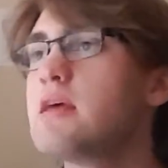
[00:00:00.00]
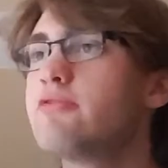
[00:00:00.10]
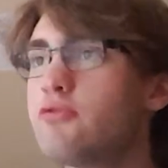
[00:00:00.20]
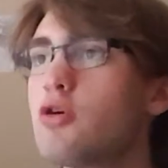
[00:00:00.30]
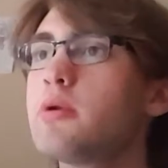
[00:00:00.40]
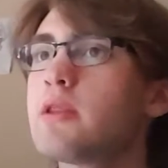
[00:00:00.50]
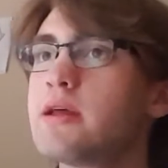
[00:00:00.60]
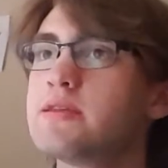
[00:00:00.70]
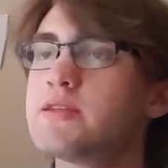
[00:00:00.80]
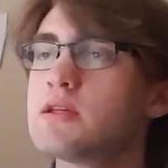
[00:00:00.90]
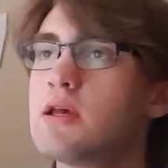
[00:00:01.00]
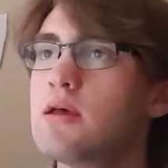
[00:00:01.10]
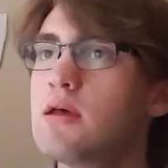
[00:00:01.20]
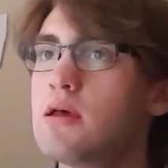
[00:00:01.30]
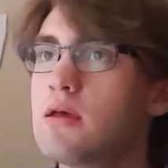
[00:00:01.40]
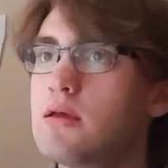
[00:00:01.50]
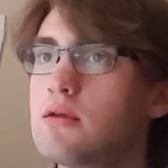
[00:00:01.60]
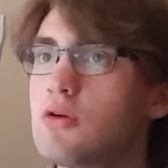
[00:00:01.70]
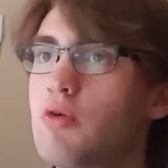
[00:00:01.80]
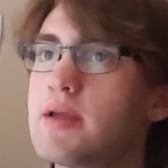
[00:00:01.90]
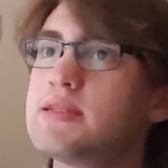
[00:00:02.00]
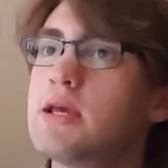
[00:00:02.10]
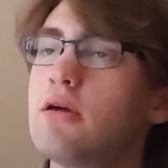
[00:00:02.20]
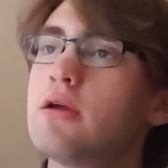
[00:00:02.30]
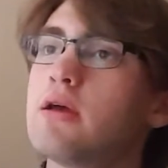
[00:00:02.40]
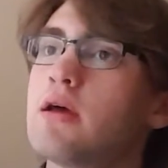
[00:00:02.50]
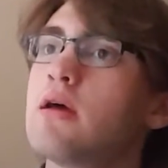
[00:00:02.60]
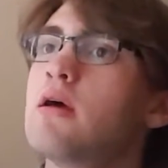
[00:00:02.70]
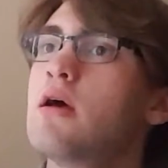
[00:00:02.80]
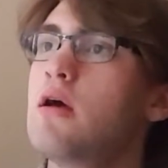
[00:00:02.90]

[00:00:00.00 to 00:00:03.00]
formulates criteria